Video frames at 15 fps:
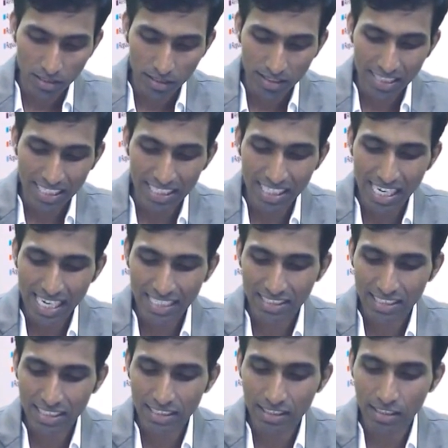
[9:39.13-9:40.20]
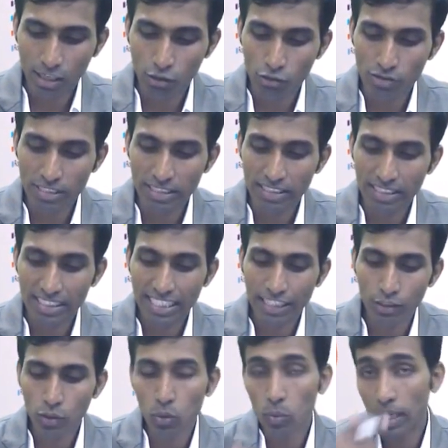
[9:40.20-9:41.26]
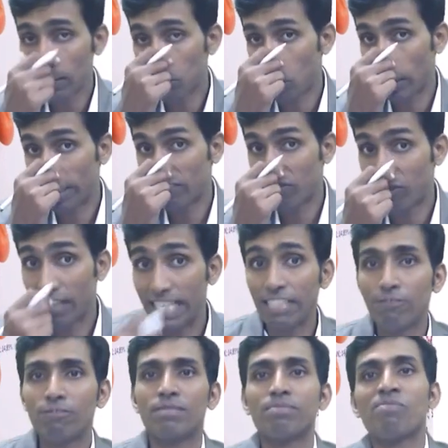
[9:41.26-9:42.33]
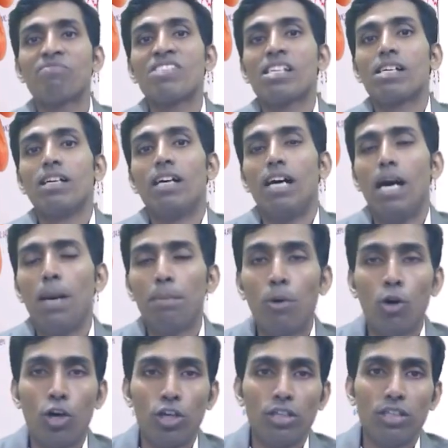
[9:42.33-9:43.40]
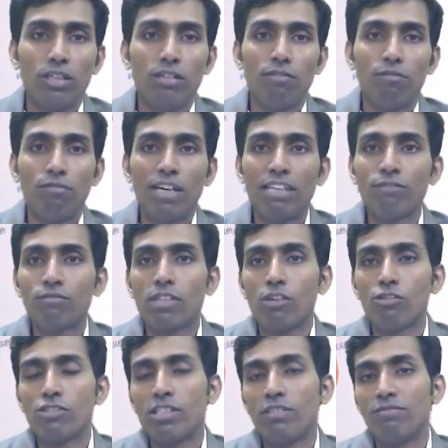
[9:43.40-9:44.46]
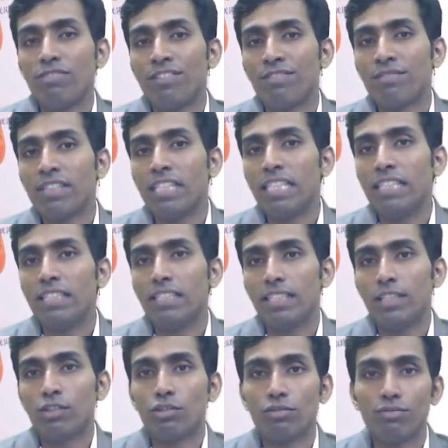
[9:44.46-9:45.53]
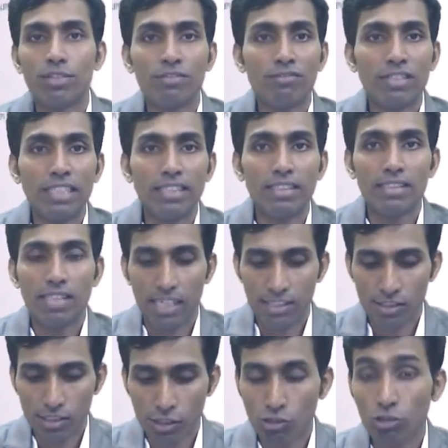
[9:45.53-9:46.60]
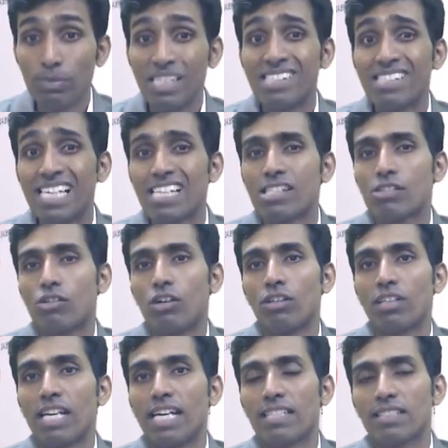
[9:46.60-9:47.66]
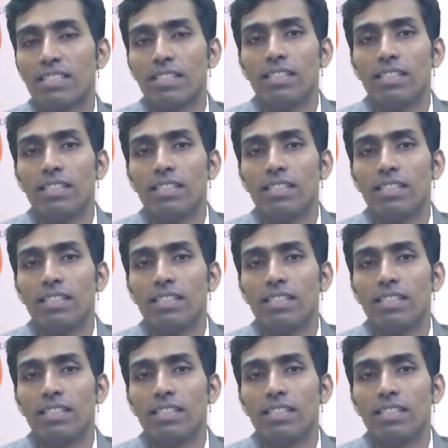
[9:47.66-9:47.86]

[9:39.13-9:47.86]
10,10,000 into 1.5 upon 5050 into 50. The answer should be 6 contracts.